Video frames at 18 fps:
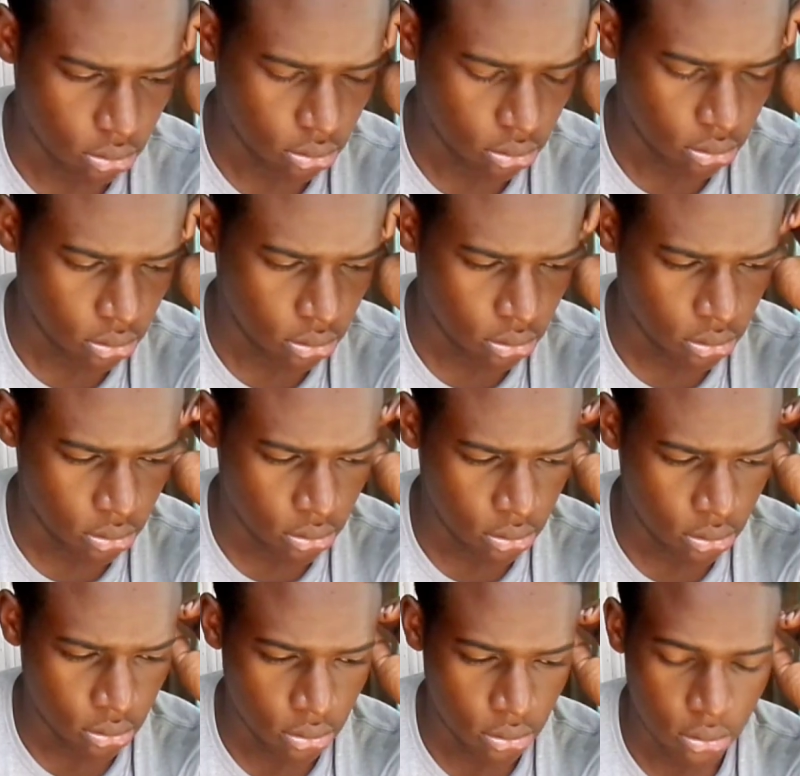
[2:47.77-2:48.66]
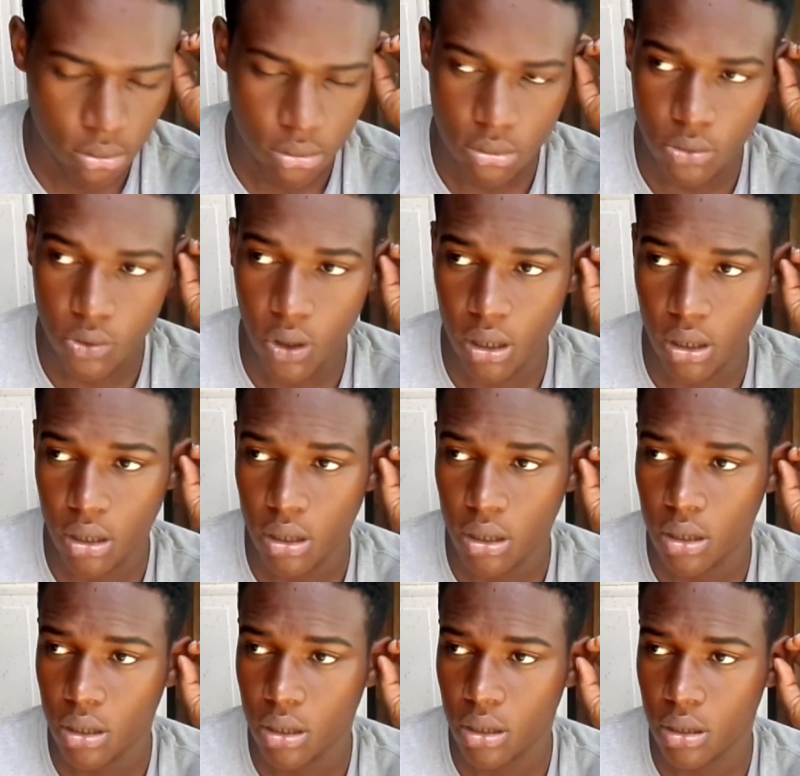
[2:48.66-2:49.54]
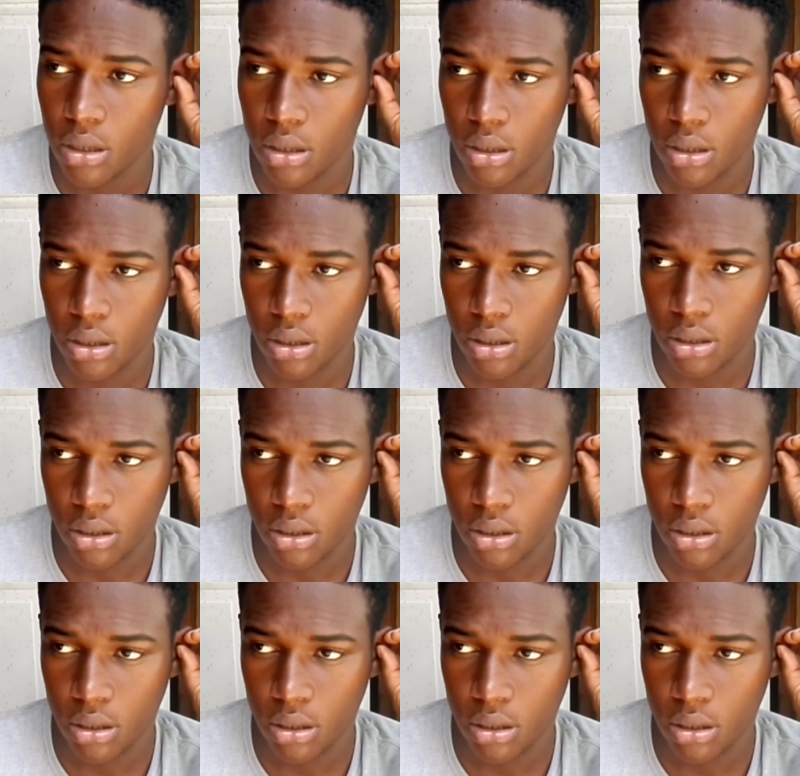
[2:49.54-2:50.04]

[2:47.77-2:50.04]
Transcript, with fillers: a do? What? Hmm? Me